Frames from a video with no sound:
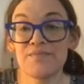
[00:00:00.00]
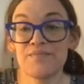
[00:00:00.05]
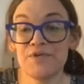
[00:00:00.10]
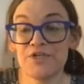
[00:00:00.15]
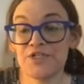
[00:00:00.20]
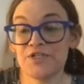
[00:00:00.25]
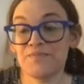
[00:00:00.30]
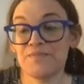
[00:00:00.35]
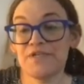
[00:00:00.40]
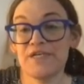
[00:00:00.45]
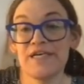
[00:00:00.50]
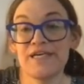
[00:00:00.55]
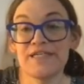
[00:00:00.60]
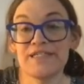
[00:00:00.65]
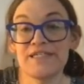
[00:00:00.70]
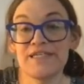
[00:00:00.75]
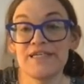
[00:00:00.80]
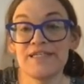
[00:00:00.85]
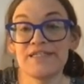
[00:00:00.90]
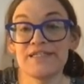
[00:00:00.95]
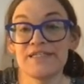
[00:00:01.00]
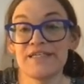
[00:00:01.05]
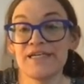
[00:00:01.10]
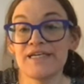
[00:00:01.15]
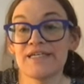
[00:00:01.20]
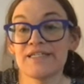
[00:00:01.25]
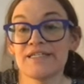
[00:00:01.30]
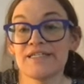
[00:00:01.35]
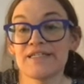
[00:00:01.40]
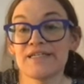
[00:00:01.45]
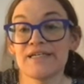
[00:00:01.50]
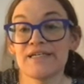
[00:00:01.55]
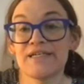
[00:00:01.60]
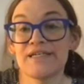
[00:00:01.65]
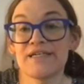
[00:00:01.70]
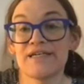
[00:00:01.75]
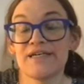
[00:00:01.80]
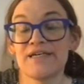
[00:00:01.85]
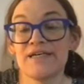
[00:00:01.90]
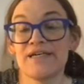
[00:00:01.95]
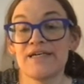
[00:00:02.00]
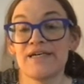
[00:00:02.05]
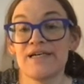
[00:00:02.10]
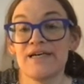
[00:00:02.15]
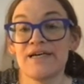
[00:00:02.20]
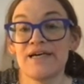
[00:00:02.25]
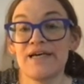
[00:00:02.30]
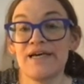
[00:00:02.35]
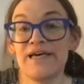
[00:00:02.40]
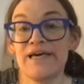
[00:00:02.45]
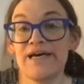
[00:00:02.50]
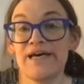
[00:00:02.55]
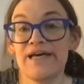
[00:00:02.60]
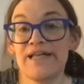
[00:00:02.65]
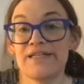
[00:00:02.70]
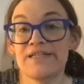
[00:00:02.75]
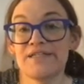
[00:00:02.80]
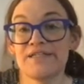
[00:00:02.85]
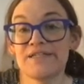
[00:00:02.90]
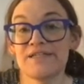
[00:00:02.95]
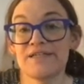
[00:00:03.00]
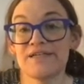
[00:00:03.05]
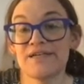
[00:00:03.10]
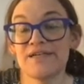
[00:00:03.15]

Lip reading: bishop takes e6, and